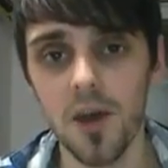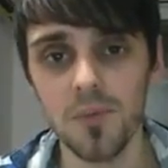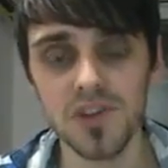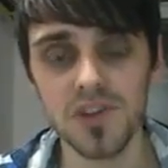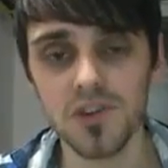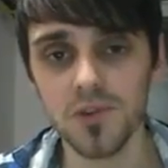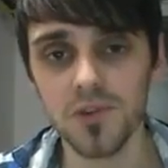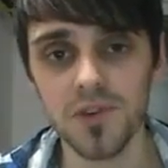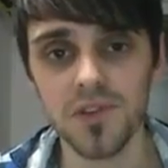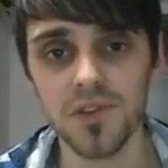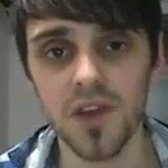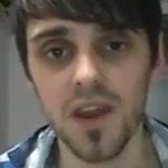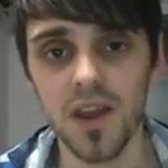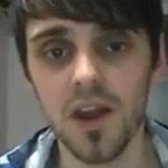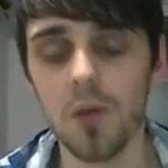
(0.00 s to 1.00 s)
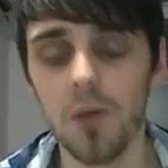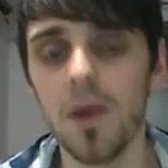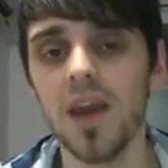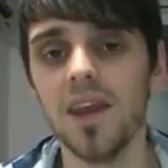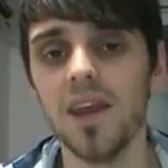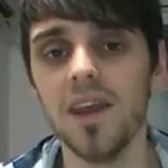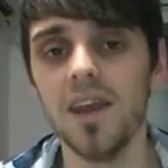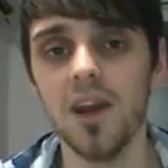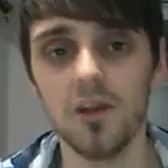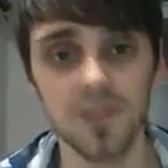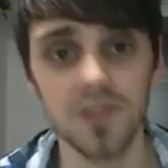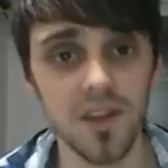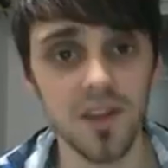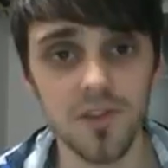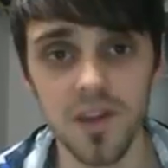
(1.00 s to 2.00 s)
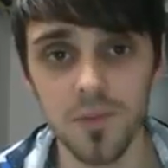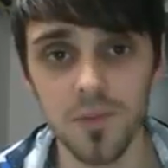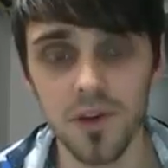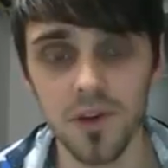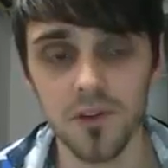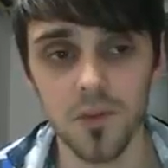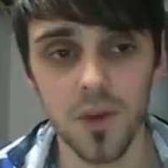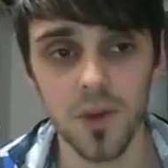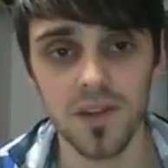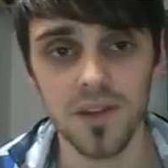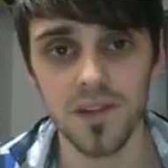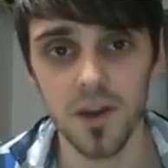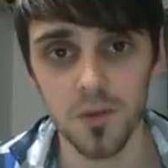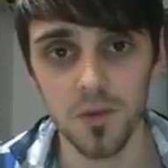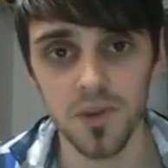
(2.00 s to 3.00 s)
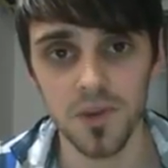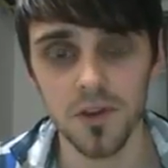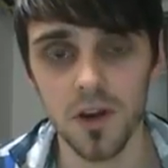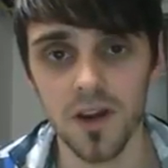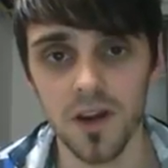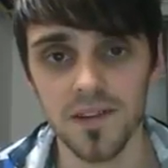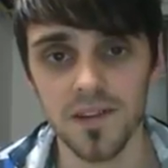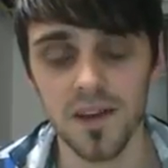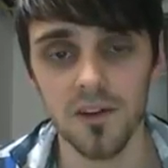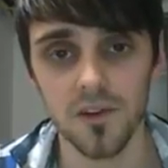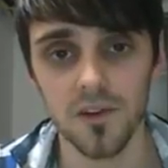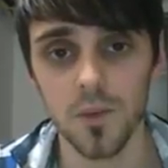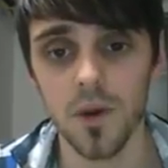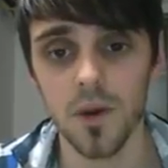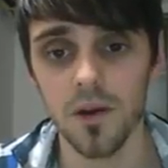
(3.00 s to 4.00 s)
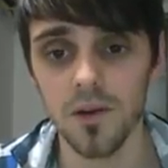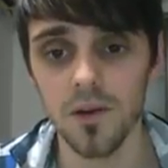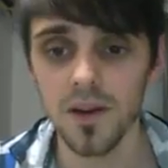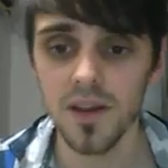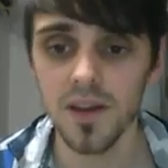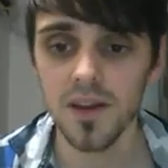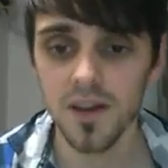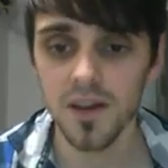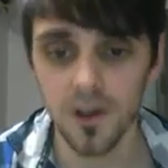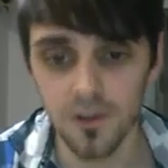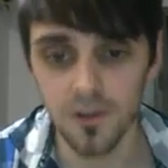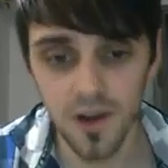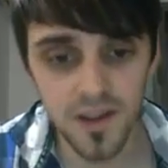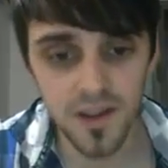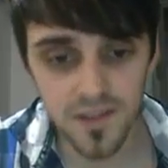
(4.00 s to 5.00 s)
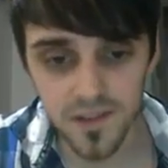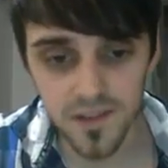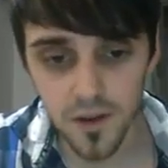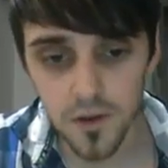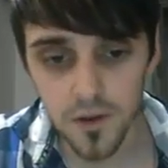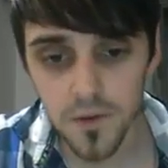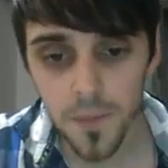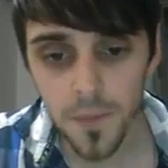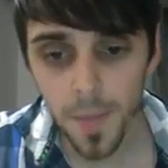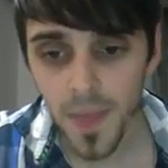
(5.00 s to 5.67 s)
Be sure to sign up, and then I'll definitely be on the way to helping you guys out as well. All right, so